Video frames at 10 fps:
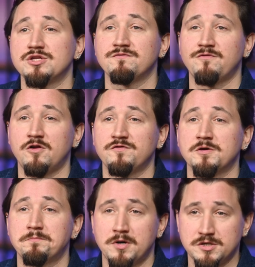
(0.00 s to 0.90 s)
involving
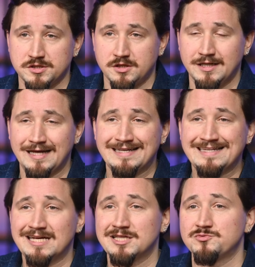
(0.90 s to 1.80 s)
personal data
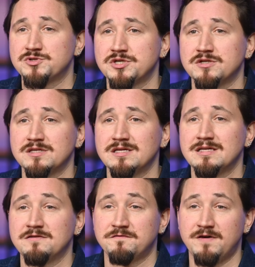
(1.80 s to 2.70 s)
can result
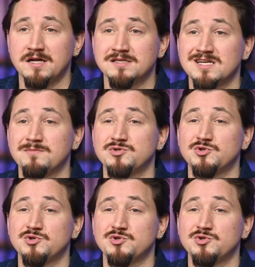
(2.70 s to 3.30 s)
in fines up to